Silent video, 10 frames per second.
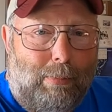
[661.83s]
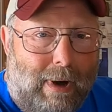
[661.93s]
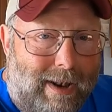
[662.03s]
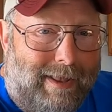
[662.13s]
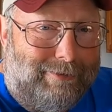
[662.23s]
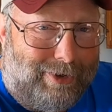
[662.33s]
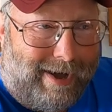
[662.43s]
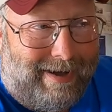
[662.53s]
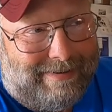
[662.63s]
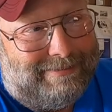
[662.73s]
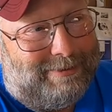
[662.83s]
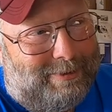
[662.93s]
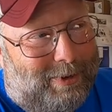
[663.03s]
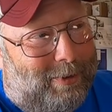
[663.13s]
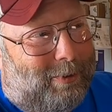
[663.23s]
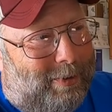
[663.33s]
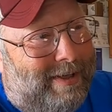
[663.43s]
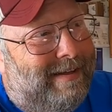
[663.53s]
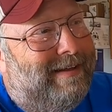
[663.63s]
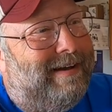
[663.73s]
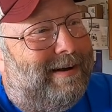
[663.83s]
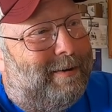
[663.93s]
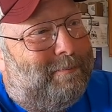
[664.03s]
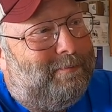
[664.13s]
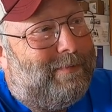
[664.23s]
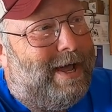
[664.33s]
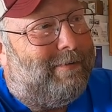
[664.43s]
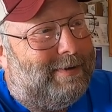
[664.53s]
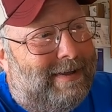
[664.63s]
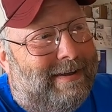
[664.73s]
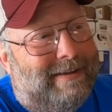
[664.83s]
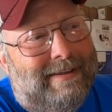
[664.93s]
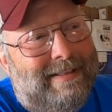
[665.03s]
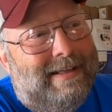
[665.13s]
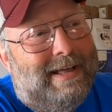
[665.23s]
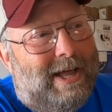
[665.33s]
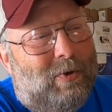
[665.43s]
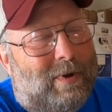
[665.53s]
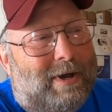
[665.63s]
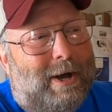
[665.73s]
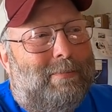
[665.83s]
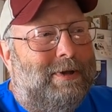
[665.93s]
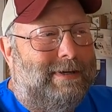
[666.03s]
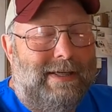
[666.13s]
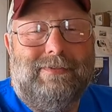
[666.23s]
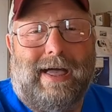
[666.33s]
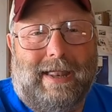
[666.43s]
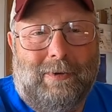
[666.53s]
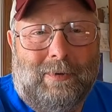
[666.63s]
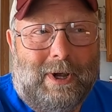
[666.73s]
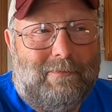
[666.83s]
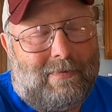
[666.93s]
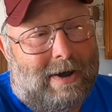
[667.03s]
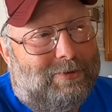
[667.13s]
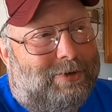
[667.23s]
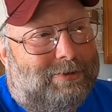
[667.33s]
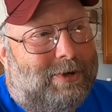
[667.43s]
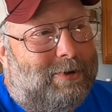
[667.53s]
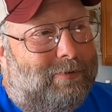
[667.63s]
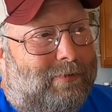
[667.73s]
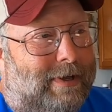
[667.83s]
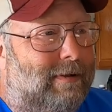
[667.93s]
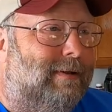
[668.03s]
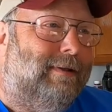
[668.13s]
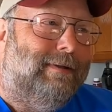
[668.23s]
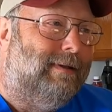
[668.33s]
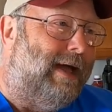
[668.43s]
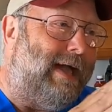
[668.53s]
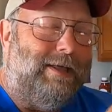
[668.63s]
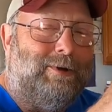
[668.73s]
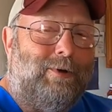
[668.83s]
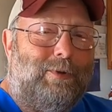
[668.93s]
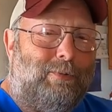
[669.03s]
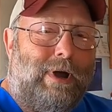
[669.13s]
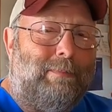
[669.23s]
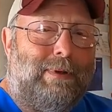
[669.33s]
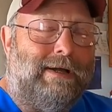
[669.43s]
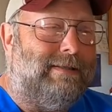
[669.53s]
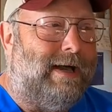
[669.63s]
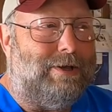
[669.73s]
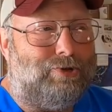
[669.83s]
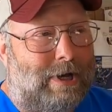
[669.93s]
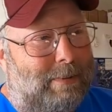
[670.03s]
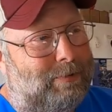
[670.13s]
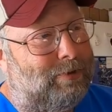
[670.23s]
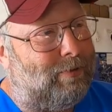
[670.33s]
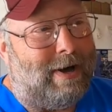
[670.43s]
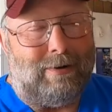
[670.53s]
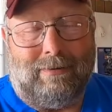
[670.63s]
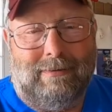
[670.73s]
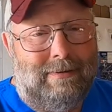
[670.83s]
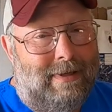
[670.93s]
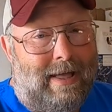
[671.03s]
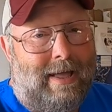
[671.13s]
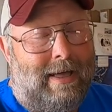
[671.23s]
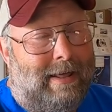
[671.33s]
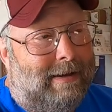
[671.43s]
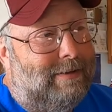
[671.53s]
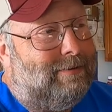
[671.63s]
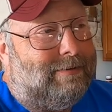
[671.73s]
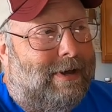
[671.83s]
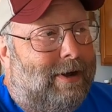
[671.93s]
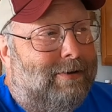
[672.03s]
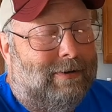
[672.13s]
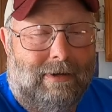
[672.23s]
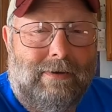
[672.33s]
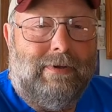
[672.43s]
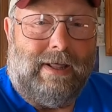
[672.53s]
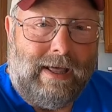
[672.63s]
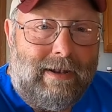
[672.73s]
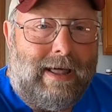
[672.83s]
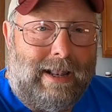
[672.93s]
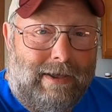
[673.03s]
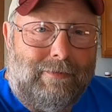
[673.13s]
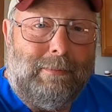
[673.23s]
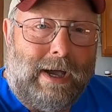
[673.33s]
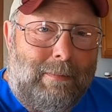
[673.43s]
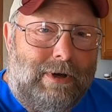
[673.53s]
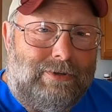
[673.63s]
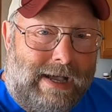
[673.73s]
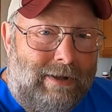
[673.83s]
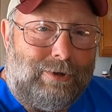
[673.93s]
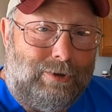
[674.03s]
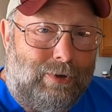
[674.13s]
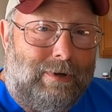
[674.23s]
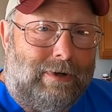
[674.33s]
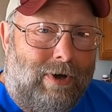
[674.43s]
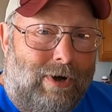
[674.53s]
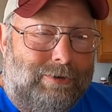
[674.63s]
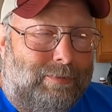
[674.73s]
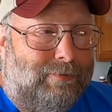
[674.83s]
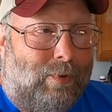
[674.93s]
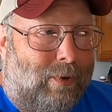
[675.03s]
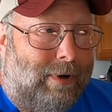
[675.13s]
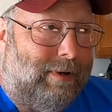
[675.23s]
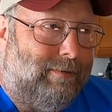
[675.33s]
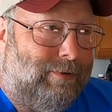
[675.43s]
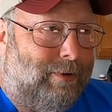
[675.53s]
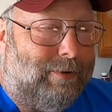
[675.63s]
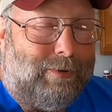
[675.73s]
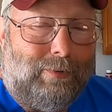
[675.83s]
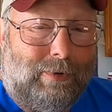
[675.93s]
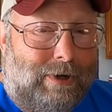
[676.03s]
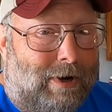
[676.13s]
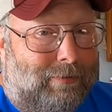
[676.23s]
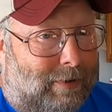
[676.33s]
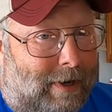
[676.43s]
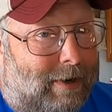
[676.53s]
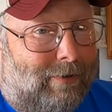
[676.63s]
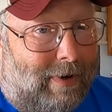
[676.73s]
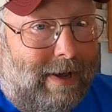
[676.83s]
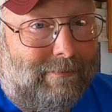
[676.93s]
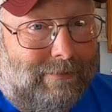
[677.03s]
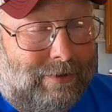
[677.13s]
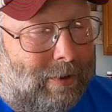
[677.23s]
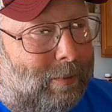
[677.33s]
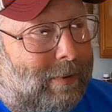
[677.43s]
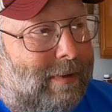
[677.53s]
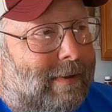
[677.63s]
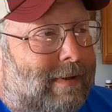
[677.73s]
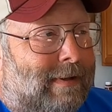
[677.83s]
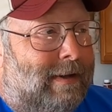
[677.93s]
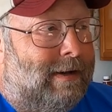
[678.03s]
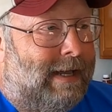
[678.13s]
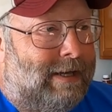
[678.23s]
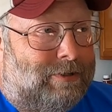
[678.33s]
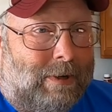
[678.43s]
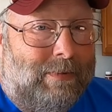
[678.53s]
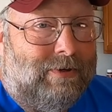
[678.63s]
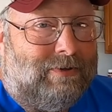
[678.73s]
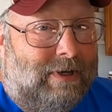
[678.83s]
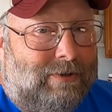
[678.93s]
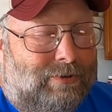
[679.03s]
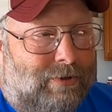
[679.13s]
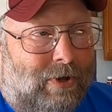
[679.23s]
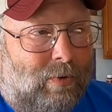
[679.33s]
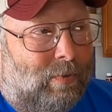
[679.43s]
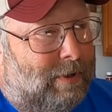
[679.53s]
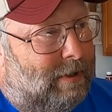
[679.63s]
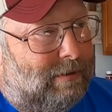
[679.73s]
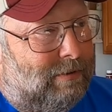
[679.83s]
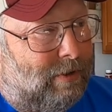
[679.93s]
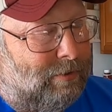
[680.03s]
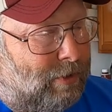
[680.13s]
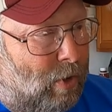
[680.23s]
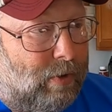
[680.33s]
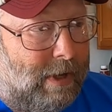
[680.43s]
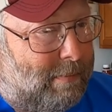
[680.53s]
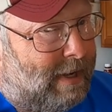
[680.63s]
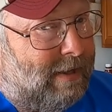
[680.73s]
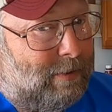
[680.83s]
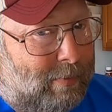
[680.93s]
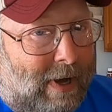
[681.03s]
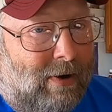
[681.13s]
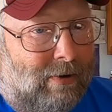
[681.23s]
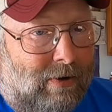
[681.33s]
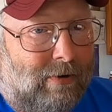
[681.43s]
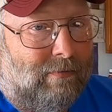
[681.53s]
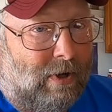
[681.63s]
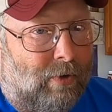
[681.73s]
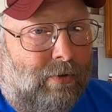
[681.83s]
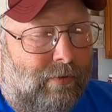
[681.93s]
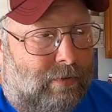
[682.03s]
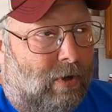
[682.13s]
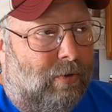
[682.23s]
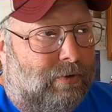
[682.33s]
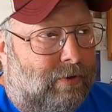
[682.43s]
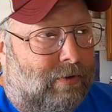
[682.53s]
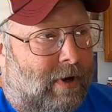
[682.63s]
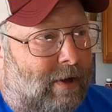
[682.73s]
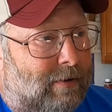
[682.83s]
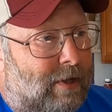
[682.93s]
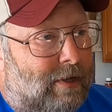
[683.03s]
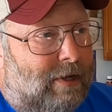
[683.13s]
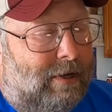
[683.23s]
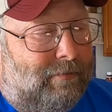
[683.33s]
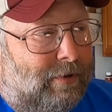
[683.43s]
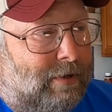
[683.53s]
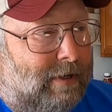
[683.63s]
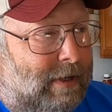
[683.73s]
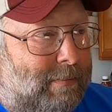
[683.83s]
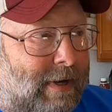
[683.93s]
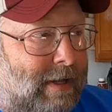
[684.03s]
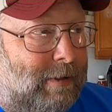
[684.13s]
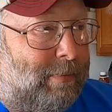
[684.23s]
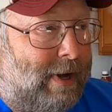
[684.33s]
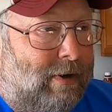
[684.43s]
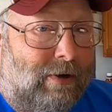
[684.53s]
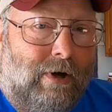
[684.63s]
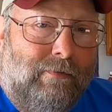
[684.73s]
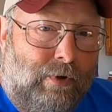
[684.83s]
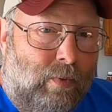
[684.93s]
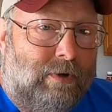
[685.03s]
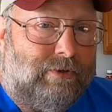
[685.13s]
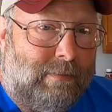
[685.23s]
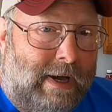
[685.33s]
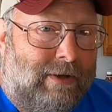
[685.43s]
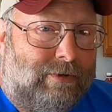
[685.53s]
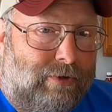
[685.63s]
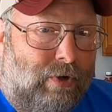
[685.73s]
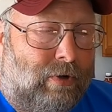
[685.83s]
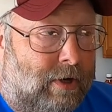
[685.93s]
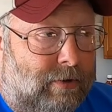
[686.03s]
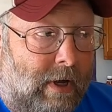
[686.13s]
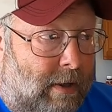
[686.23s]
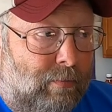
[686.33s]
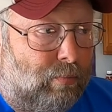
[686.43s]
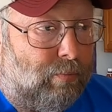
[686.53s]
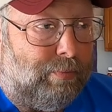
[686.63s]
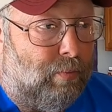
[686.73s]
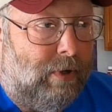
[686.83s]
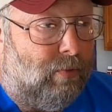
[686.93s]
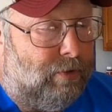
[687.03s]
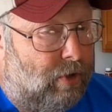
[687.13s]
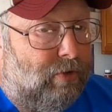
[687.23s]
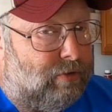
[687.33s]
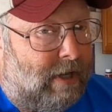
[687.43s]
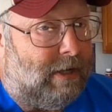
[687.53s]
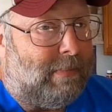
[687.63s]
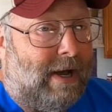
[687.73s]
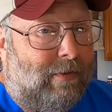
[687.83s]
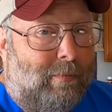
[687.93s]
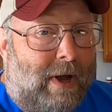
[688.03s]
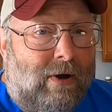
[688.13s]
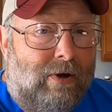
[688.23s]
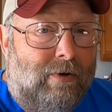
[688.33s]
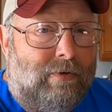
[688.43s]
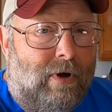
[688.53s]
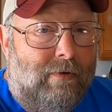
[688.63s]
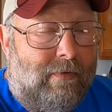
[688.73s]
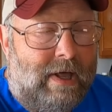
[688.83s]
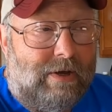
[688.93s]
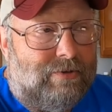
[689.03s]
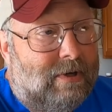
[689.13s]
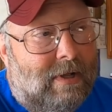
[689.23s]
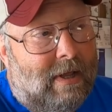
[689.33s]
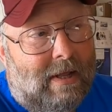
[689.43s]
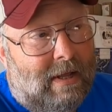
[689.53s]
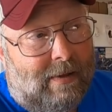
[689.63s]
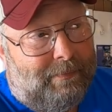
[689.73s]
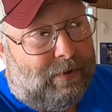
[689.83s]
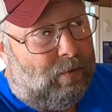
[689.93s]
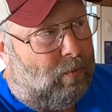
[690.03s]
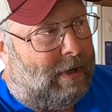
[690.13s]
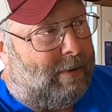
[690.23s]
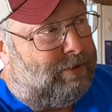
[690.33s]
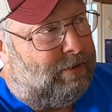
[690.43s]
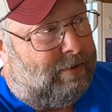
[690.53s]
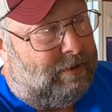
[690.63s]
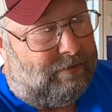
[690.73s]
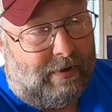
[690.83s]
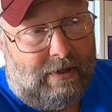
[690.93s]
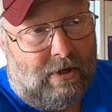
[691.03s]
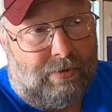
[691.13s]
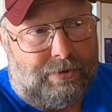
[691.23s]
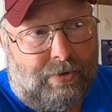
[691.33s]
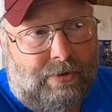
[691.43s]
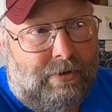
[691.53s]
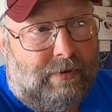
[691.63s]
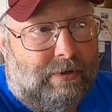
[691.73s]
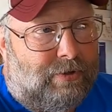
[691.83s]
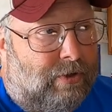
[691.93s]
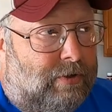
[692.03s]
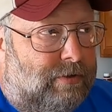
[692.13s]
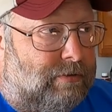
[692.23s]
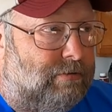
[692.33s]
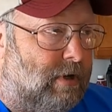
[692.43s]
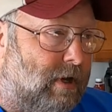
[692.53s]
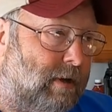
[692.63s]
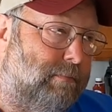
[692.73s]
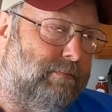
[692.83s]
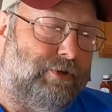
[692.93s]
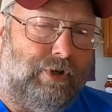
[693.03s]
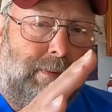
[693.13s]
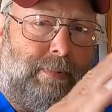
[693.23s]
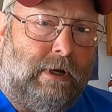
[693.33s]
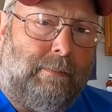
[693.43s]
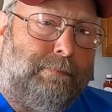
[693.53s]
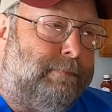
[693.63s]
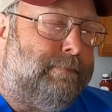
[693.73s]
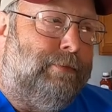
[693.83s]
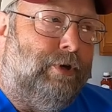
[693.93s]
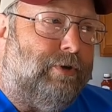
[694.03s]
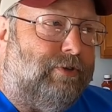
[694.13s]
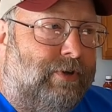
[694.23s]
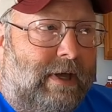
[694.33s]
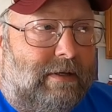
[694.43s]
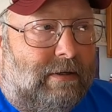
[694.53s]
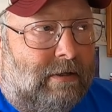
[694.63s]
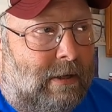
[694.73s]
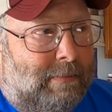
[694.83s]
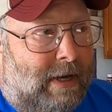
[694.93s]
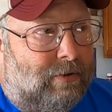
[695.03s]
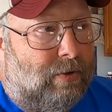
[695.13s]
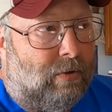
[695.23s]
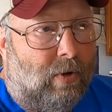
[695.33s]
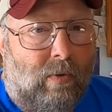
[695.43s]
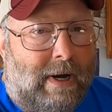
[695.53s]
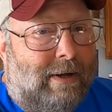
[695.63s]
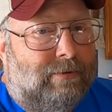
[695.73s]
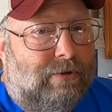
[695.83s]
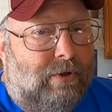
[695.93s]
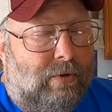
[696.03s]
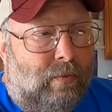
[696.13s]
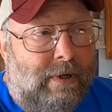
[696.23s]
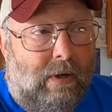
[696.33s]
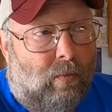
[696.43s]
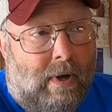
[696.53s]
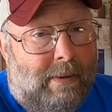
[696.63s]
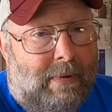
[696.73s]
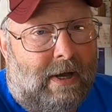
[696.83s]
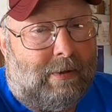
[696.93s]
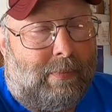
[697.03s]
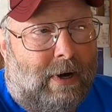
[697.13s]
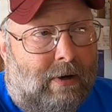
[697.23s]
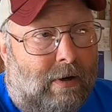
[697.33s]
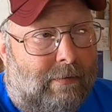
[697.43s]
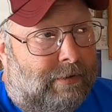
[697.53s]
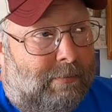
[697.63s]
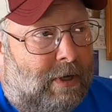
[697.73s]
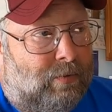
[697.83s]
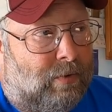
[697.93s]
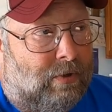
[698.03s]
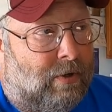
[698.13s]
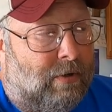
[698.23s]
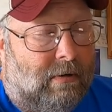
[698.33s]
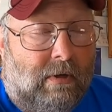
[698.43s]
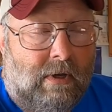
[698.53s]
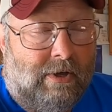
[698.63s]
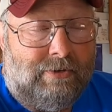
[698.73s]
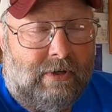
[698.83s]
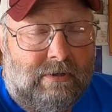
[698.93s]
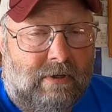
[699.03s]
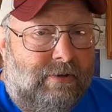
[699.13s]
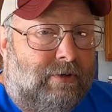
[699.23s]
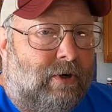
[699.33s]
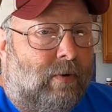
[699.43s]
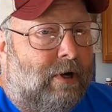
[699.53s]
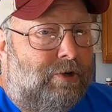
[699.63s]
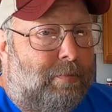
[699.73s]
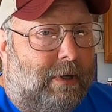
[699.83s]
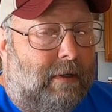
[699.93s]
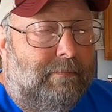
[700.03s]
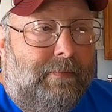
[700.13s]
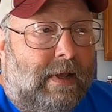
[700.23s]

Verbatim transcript: apologize to you. Uh, evidently, he went up and did that. He went up five or 600 feet hanging it on the prop like that chopped the throttle and it scared the living hell out of him how much altitude he lost before he could recover the aircraft. So again, some of these things you don't want to, you know, don't get behind the power curve low to low to the ground. If you're going to get behind the power curve, you want some altitude under you, and we will use getting behind the power curve to our advantage. When I was doing these videos showing you that you can um, steepen up your descent to come down to a lower altitude, we get way behind the power curve. Sometimes we'll go to essentially zero airspeed,